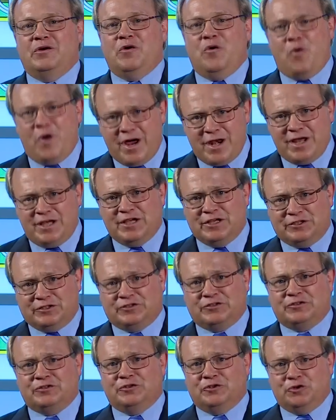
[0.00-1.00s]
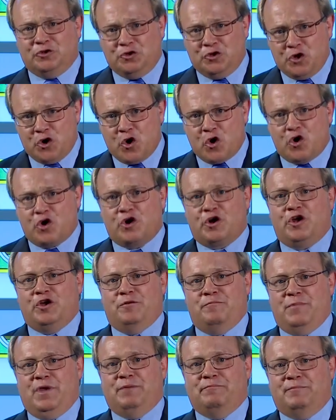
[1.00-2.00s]
What is your
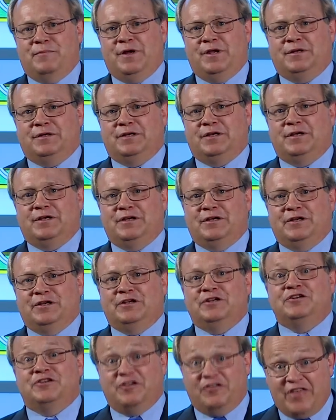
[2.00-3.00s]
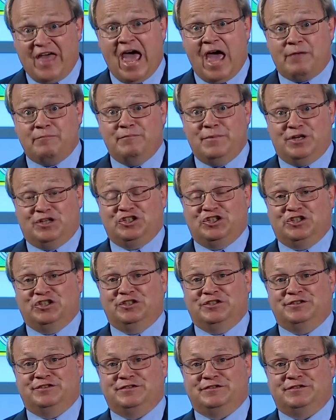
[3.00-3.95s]
commitment to that mission?